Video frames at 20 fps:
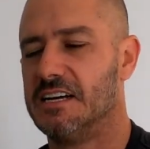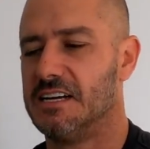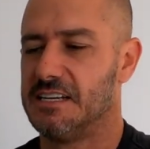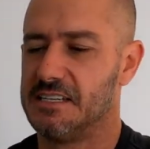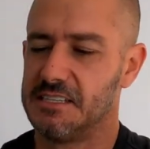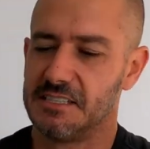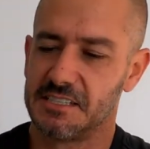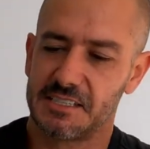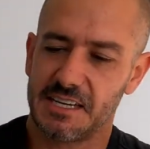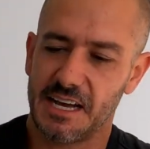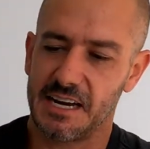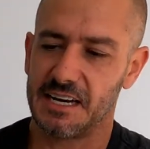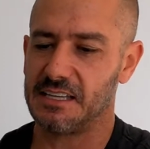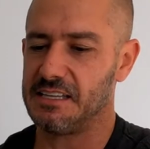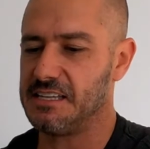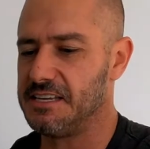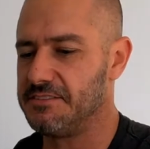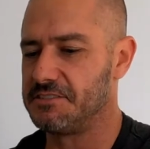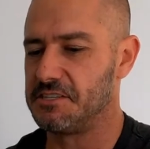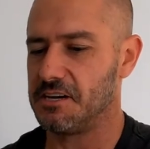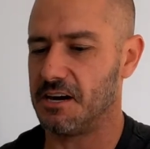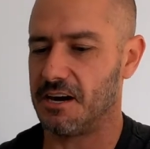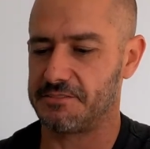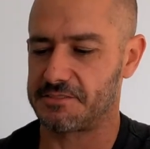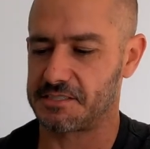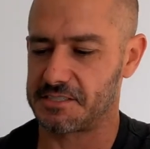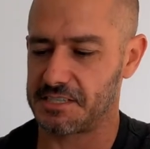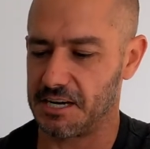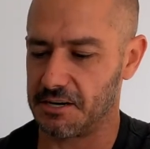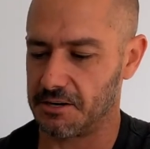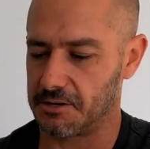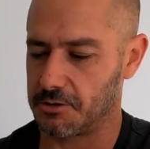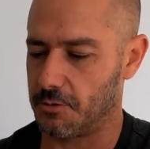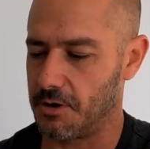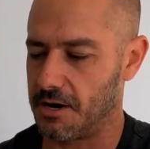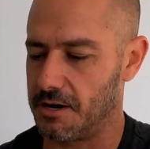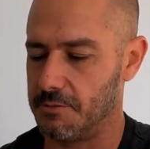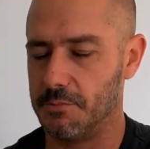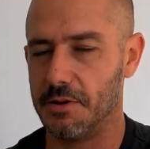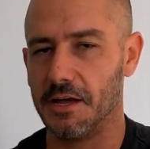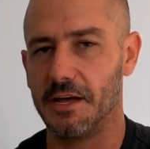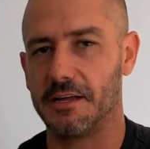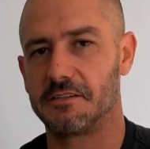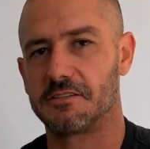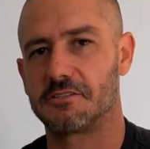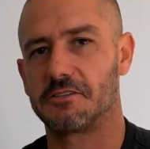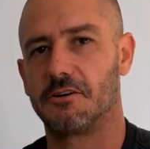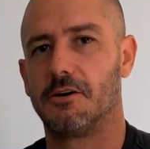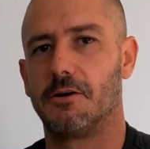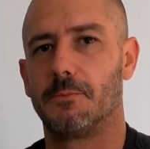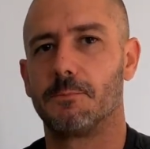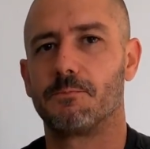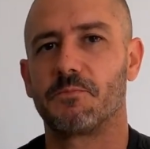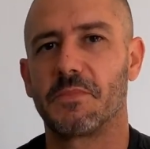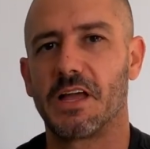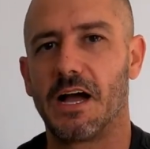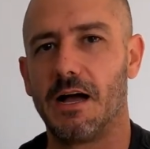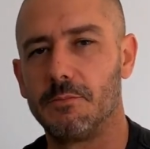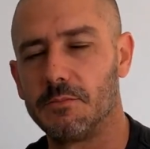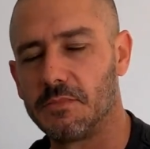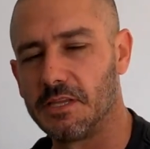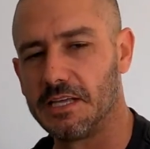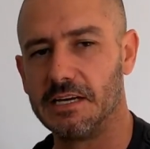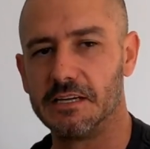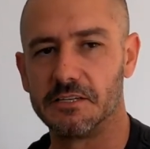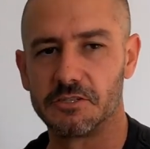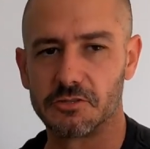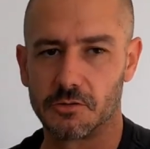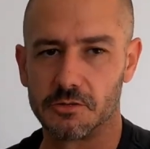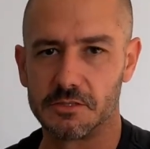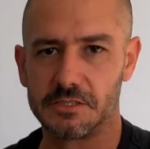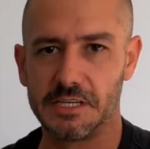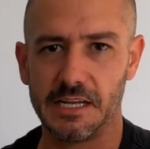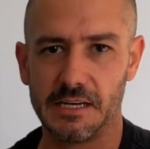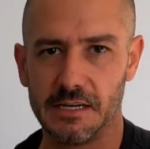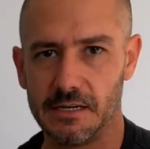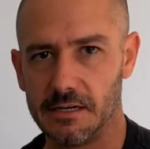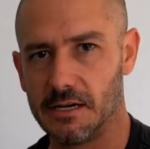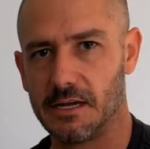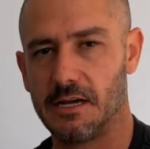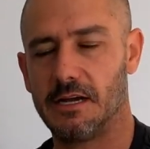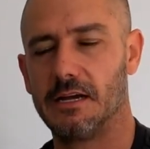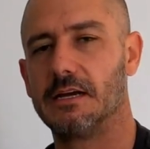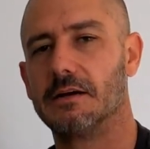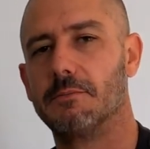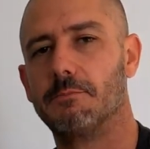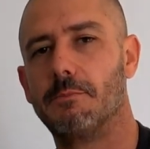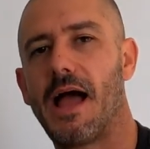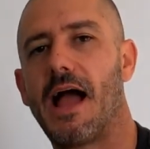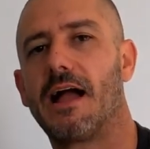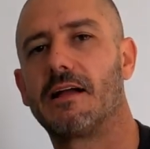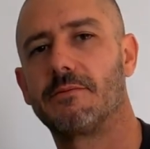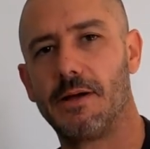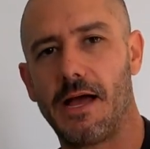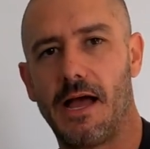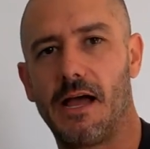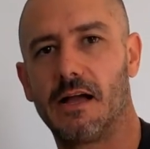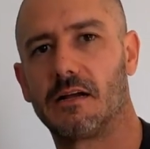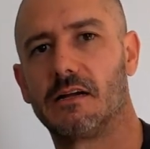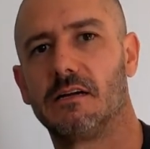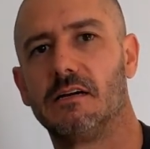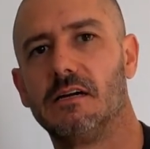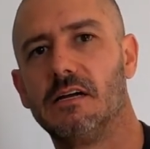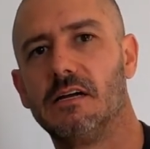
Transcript: it just kind of leaves you off center quite a bit. So I'm leaning towards getting a backpack